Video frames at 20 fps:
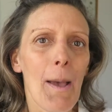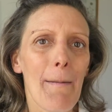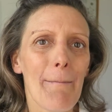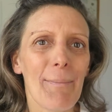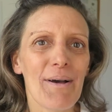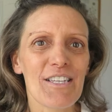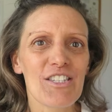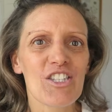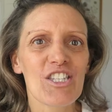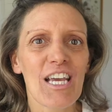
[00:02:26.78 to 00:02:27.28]

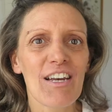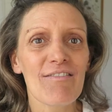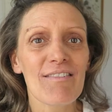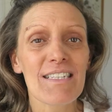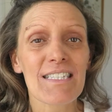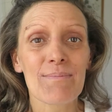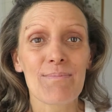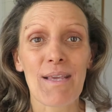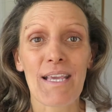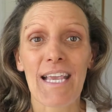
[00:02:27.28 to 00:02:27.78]
but
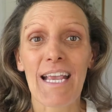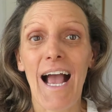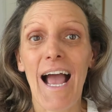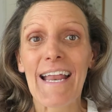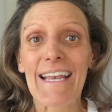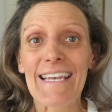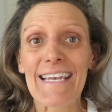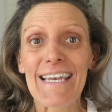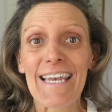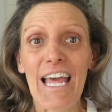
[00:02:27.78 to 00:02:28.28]
generally speaking
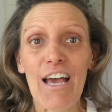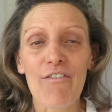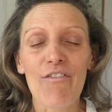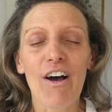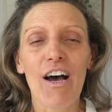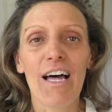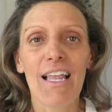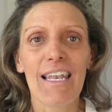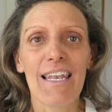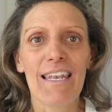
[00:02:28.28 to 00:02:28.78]
I
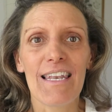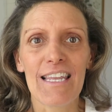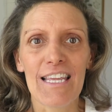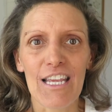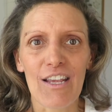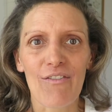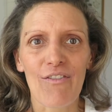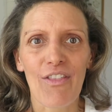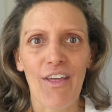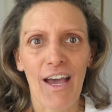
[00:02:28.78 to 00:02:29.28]
never
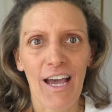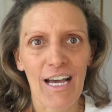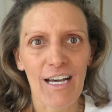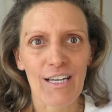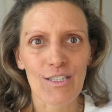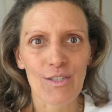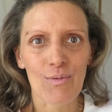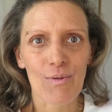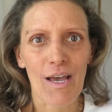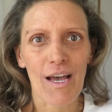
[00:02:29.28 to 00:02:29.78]
leave the
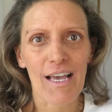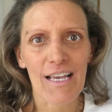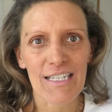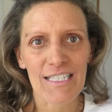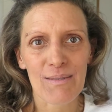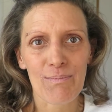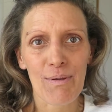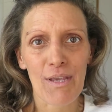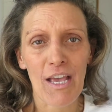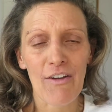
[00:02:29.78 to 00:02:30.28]
house without
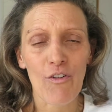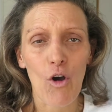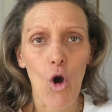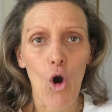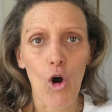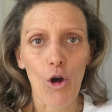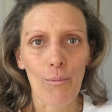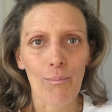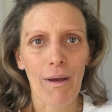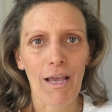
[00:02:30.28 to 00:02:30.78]
SPF
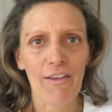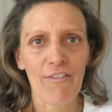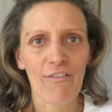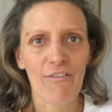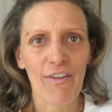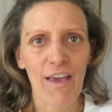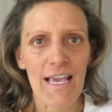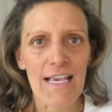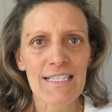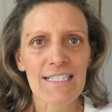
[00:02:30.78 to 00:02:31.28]
on my
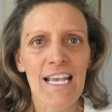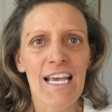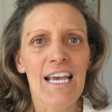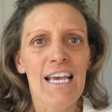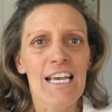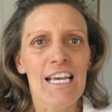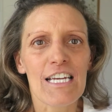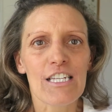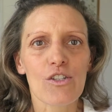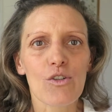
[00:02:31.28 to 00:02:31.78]
face.
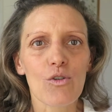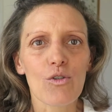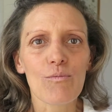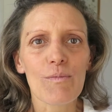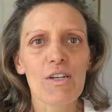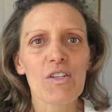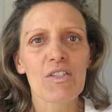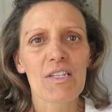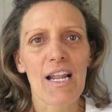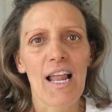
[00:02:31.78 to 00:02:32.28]
It's
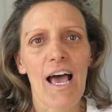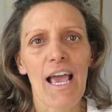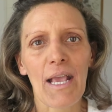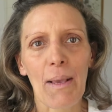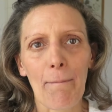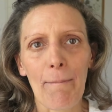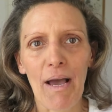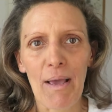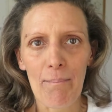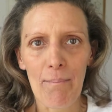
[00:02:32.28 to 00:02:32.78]
almost
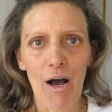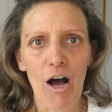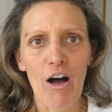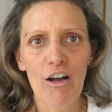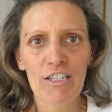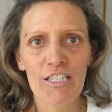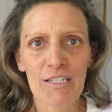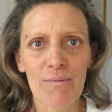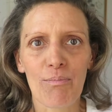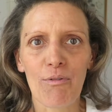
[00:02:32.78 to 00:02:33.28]
like my
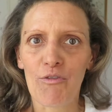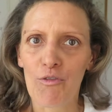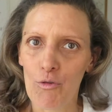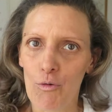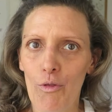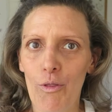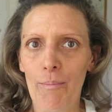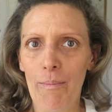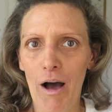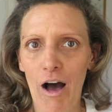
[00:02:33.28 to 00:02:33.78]
mask
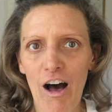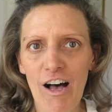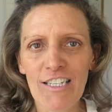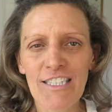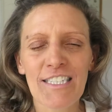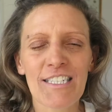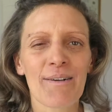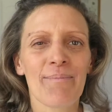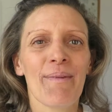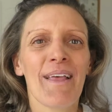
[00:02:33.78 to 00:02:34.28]
before the
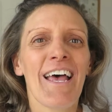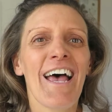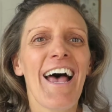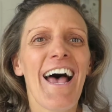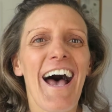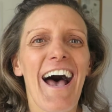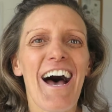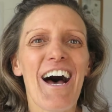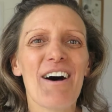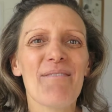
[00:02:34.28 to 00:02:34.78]
mask.
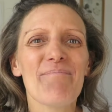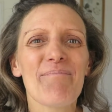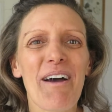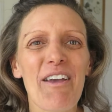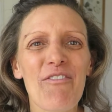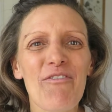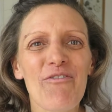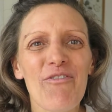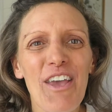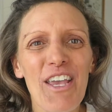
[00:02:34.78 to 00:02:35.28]

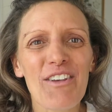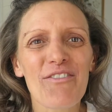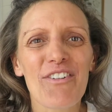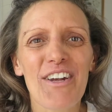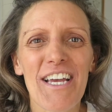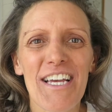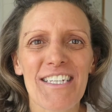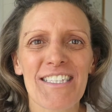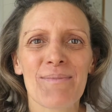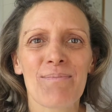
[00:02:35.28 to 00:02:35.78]
My
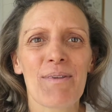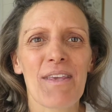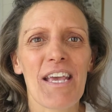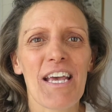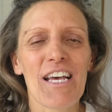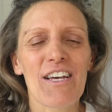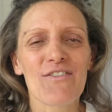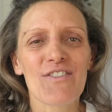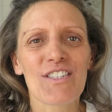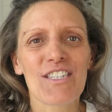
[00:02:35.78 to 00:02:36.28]
favourite
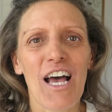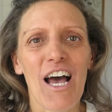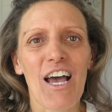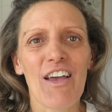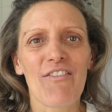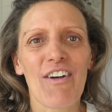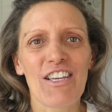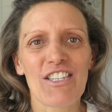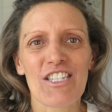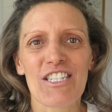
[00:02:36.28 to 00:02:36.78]
SPFs,
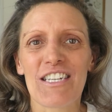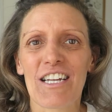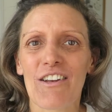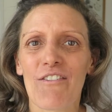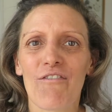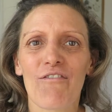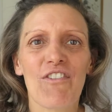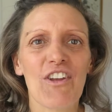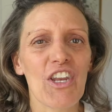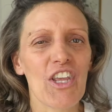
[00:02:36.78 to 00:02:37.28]
I've actually done
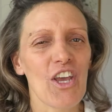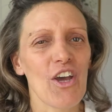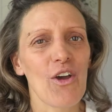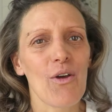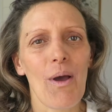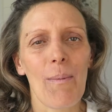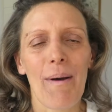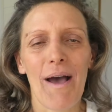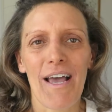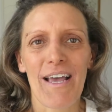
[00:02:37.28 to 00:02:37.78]
a
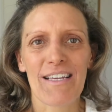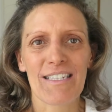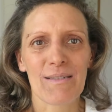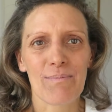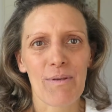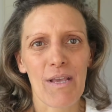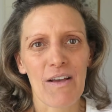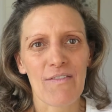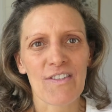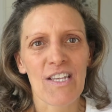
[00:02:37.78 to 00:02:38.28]
video about
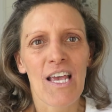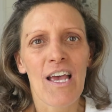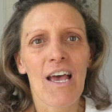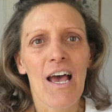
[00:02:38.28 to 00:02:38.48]
SPFs